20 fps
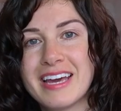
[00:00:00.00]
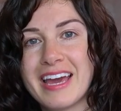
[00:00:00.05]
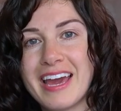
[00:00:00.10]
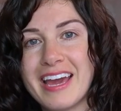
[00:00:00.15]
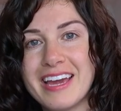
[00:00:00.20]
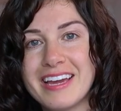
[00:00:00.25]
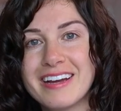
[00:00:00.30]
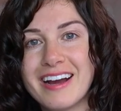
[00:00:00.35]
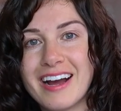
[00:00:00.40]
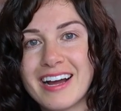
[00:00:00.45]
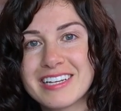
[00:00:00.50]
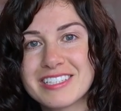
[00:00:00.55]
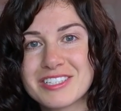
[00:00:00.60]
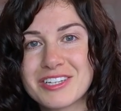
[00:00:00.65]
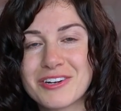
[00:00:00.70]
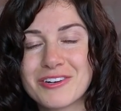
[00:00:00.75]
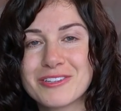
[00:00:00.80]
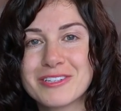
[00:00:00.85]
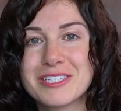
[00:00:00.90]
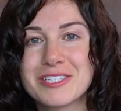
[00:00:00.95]
Hey guys,
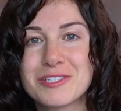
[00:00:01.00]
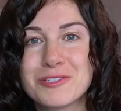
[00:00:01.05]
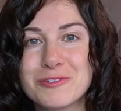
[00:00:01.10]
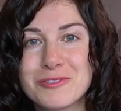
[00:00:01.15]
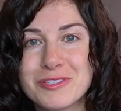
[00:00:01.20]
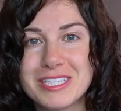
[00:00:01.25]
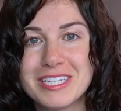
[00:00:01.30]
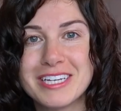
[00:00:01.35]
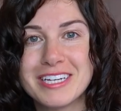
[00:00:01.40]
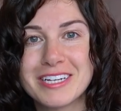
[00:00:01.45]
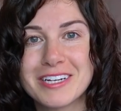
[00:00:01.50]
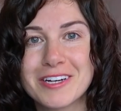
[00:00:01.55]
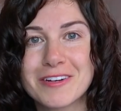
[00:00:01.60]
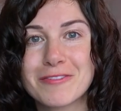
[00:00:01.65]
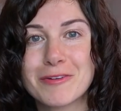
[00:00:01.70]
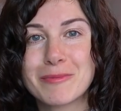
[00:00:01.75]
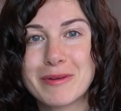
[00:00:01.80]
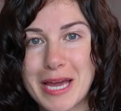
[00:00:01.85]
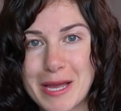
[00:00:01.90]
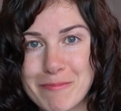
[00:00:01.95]
Curly Susie here
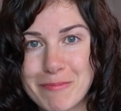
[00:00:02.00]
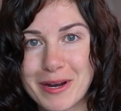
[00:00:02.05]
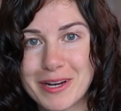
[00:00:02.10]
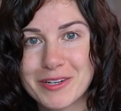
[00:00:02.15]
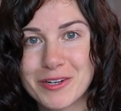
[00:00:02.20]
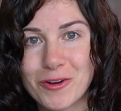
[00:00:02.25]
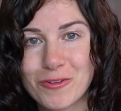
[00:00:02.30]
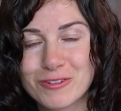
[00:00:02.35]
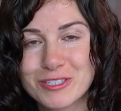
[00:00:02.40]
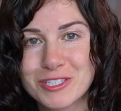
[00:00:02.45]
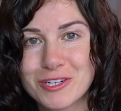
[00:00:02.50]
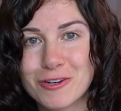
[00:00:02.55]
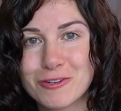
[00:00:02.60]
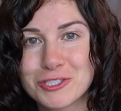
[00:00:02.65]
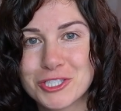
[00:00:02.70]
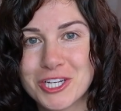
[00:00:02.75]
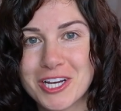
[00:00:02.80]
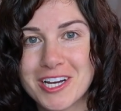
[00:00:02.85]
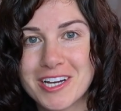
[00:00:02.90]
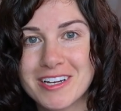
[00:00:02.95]
from Cape Breton, Nova
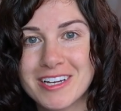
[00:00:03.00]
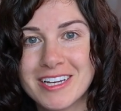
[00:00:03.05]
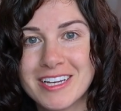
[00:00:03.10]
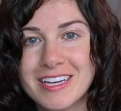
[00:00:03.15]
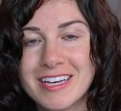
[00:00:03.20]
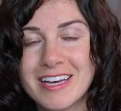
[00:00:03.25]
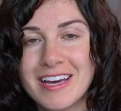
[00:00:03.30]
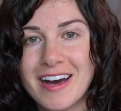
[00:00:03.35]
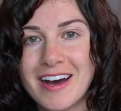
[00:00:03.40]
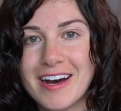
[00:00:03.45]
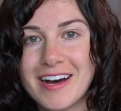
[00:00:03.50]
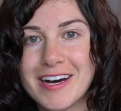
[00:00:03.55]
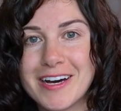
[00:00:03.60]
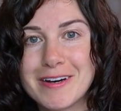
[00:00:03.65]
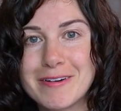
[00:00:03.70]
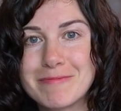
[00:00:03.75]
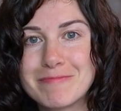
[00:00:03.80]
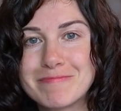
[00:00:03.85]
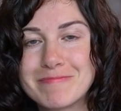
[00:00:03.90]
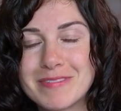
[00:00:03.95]
Scotia.
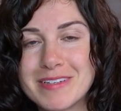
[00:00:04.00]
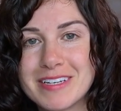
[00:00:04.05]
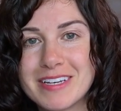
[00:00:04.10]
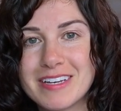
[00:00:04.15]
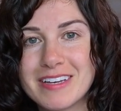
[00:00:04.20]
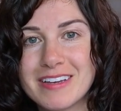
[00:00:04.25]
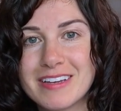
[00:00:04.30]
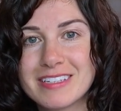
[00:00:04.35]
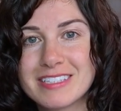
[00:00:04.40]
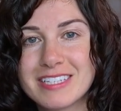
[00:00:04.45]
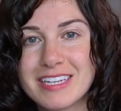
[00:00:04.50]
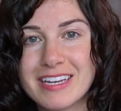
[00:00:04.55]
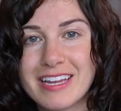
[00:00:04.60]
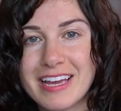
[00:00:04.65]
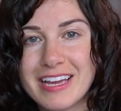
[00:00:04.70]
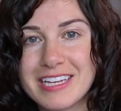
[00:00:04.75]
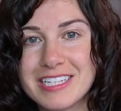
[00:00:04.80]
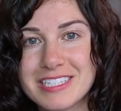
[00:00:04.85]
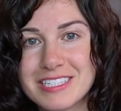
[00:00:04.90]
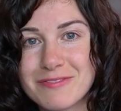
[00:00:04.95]
Um,
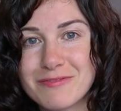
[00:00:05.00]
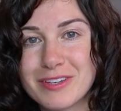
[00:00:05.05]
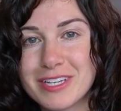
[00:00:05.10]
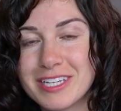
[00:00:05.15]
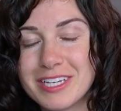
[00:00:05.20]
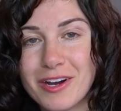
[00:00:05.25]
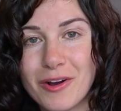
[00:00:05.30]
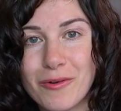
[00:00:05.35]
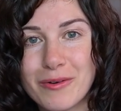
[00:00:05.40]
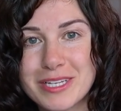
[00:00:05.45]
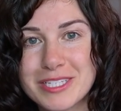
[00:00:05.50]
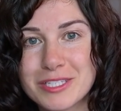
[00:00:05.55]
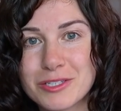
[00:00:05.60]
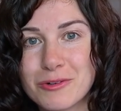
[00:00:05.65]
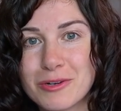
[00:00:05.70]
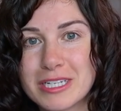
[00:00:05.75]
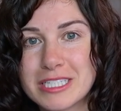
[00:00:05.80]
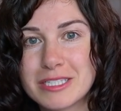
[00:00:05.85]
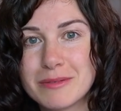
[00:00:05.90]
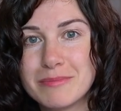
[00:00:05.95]
today's video is
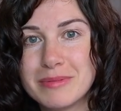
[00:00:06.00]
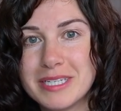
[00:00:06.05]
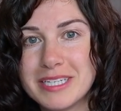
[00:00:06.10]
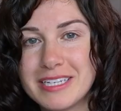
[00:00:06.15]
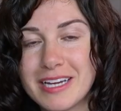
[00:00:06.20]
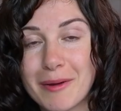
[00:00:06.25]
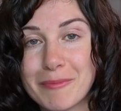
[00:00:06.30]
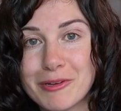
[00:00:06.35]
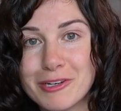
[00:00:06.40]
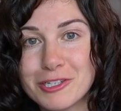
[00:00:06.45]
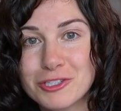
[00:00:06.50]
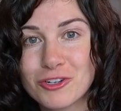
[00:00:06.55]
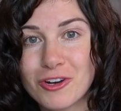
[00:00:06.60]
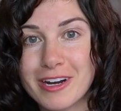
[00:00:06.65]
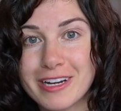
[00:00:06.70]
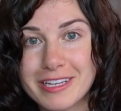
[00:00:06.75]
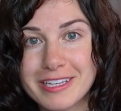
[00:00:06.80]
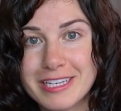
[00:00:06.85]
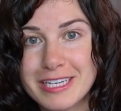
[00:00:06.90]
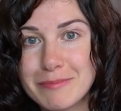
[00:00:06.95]
going to be, I'm gonna
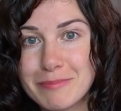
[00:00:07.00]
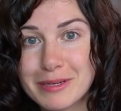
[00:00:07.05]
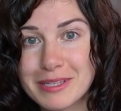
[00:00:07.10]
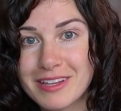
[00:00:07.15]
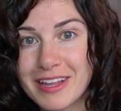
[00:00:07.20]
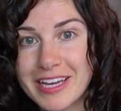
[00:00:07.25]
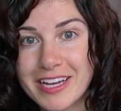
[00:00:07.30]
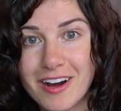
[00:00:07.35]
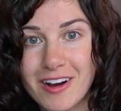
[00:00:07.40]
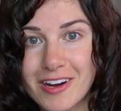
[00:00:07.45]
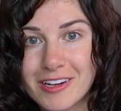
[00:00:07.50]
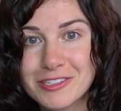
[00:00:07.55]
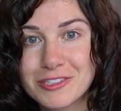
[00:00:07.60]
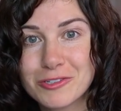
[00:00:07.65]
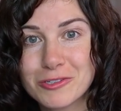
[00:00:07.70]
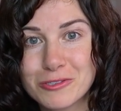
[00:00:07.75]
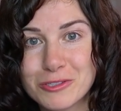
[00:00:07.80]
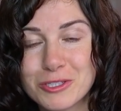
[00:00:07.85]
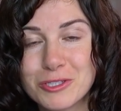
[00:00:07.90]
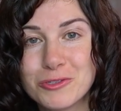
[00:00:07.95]
try to keep it like
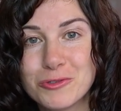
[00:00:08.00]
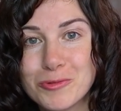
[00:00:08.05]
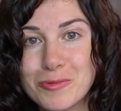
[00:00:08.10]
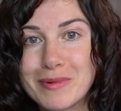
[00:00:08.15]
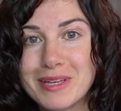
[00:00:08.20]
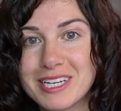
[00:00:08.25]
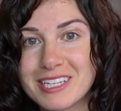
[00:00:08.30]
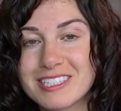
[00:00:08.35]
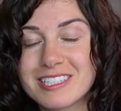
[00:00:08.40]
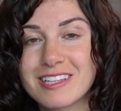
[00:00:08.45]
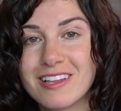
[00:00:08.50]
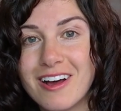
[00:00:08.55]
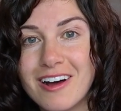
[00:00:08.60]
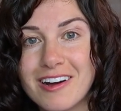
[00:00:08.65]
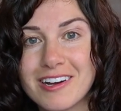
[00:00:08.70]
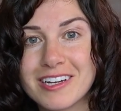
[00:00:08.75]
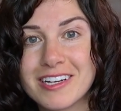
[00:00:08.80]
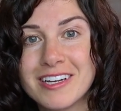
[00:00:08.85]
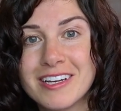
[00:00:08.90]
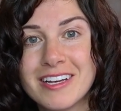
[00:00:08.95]
under two minutes
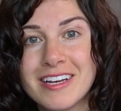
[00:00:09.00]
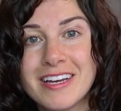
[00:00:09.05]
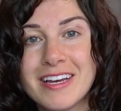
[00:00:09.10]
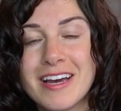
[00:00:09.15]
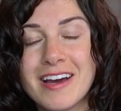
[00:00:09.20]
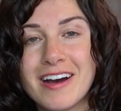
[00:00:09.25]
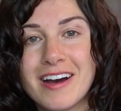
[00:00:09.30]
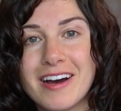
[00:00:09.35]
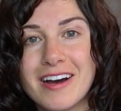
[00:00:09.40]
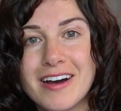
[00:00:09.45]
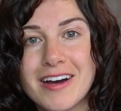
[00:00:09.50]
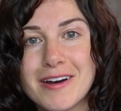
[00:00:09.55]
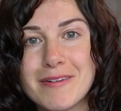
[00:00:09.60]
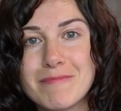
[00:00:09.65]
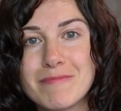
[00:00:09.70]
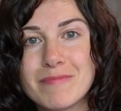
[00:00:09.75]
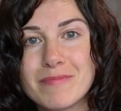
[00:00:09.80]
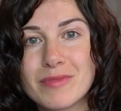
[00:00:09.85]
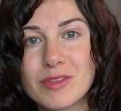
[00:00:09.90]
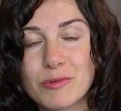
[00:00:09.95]
long.
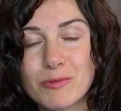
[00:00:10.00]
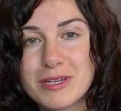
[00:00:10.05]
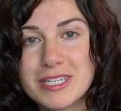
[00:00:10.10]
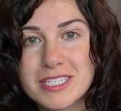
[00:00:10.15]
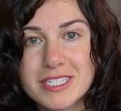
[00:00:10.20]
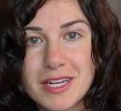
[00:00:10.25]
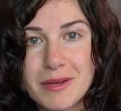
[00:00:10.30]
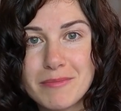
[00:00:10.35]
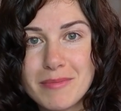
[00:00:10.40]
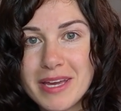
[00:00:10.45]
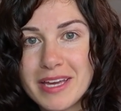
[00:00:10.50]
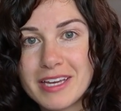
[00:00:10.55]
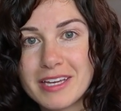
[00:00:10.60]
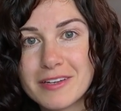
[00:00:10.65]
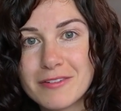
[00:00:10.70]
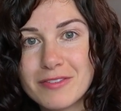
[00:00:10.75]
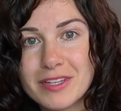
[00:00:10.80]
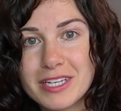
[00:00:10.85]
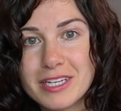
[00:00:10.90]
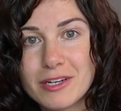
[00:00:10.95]
Um, the reason I'm
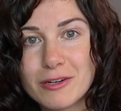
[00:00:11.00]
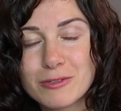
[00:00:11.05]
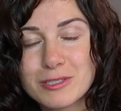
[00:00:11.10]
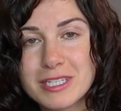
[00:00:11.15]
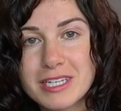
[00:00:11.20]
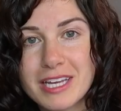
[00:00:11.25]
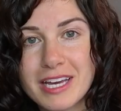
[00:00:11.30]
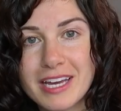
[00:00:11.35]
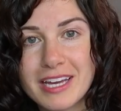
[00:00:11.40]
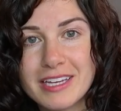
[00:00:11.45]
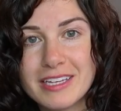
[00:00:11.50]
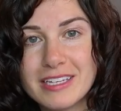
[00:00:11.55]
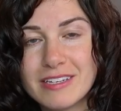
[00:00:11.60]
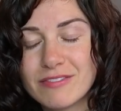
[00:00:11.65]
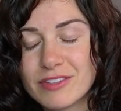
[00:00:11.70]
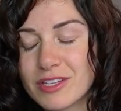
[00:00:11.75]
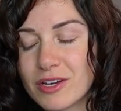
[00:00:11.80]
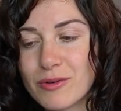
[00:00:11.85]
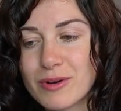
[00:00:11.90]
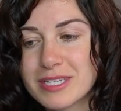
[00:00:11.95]
making a video today,
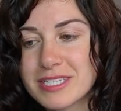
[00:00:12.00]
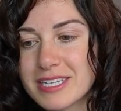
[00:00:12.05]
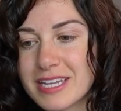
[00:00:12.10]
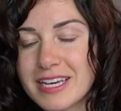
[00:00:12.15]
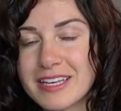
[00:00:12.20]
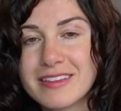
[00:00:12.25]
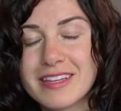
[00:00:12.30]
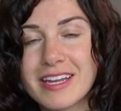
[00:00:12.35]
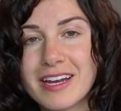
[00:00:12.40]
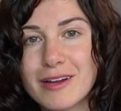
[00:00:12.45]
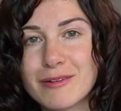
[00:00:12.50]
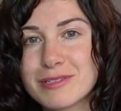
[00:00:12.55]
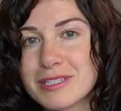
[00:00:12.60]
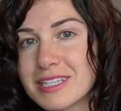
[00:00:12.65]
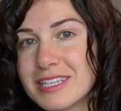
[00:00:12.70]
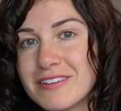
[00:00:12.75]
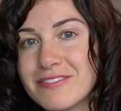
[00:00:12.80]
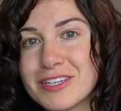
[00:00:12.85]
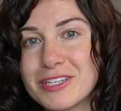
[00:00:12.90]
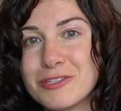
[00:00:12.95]
even though I said that I was
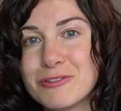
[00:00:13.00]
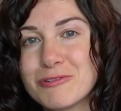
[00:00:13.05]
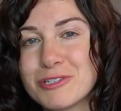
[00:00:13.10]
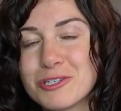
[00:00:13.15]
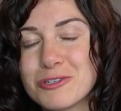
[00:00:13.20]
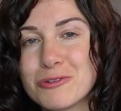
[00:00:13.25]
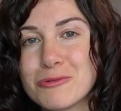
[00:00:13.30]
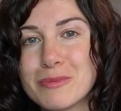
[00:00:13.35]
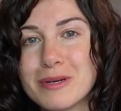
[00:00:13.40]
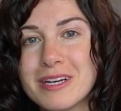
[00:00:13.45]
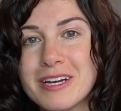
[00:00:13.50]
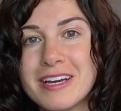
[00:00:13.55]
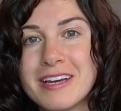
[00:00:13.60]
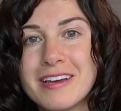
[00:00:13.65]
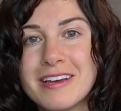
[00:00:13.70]
leaving YouTube,